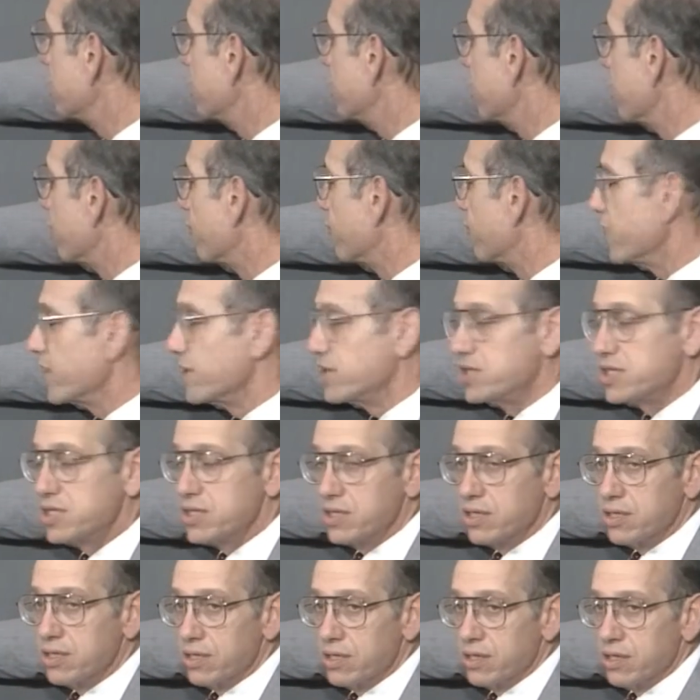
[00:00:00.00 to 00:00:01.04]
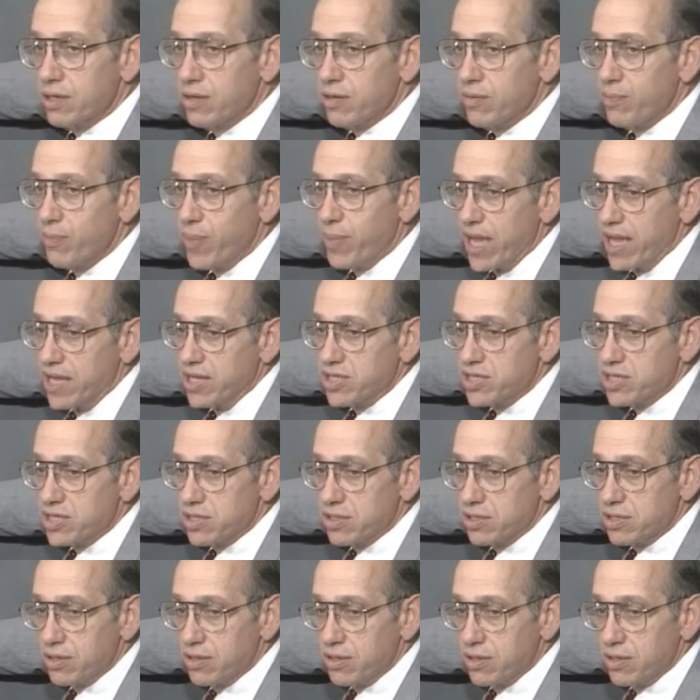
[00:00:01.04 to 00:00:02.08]
of this base.
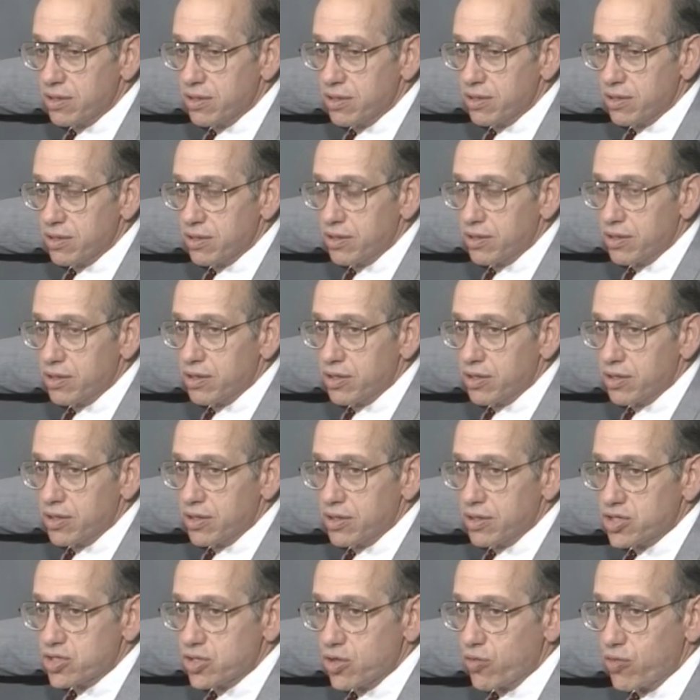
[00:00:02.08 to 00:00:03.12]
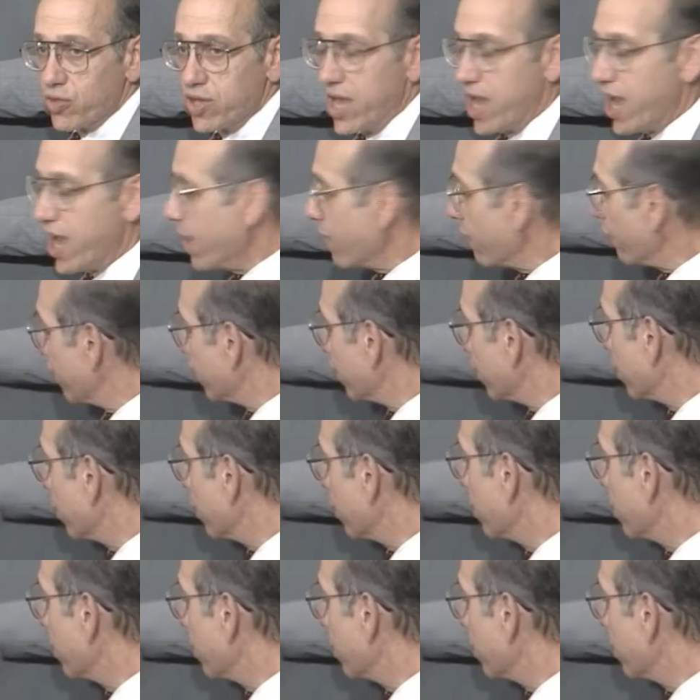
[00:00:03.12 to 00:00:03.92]
So the area